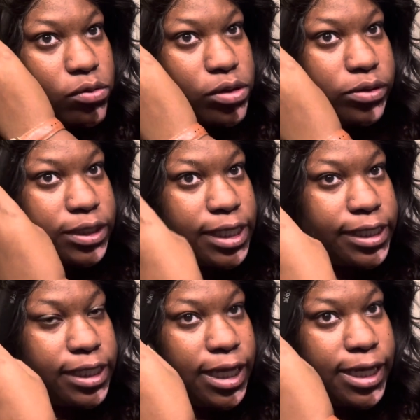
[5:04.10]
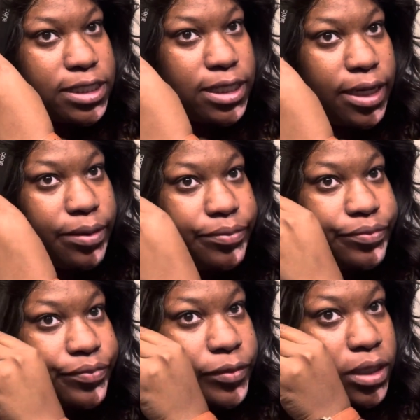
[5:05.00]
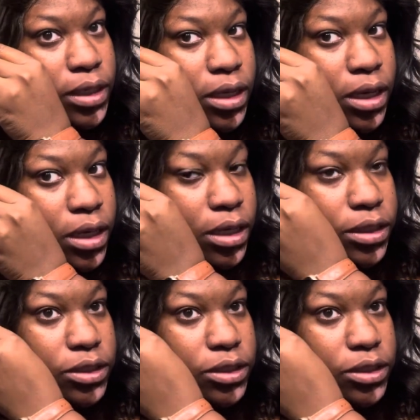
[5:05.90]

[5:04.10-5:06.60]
curls that I did last time. And